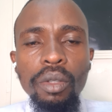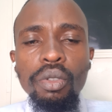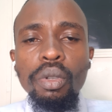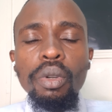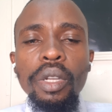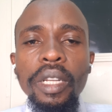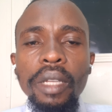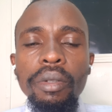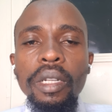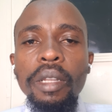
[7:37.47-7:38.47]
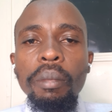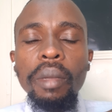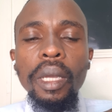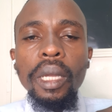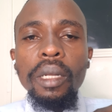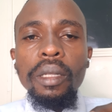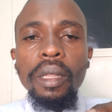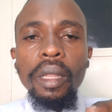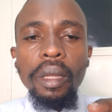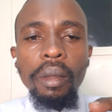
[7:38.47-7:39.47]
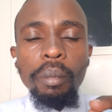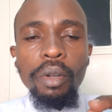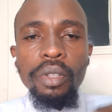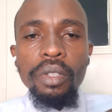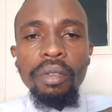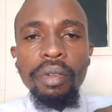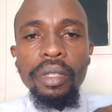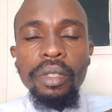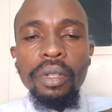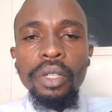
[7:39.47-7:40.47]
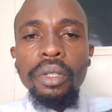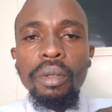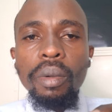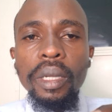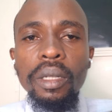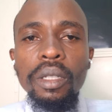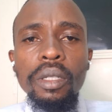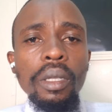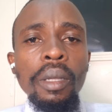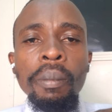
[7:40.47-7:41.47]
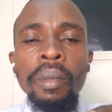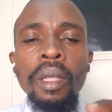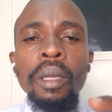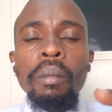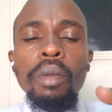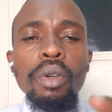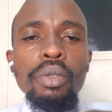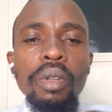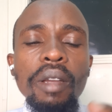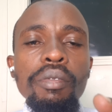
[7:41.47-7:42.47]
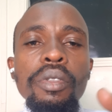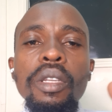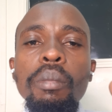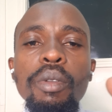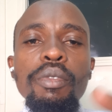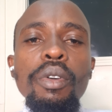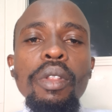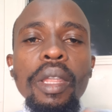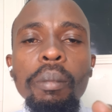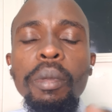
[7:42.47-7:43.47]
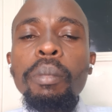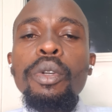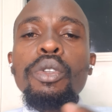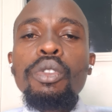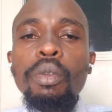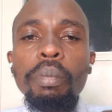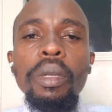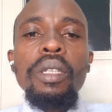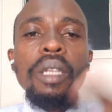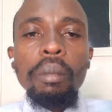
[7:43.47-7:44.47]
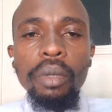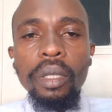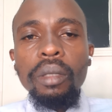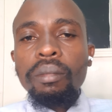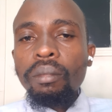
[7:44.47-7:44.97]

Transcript: So it has really made the process of registration quite easy, because what I've seen before, people used to pick somebody